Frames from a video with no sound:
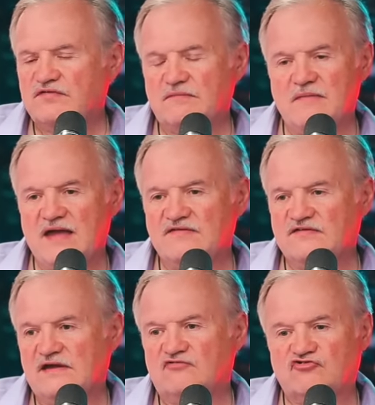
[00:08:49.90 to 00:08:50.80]
was
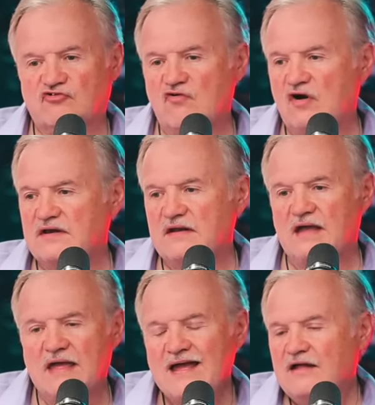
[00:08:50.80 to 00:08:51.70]
amazing. And Sean,
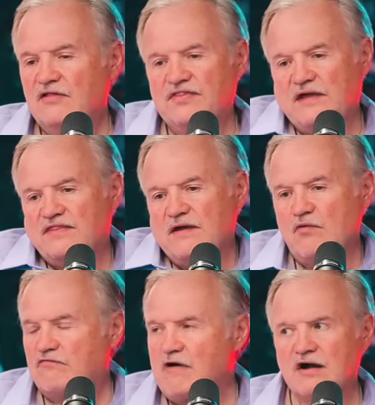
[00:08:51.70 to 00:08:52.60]
they
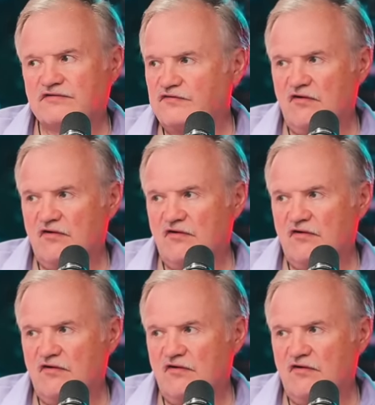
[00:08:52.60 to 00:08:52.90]
were rock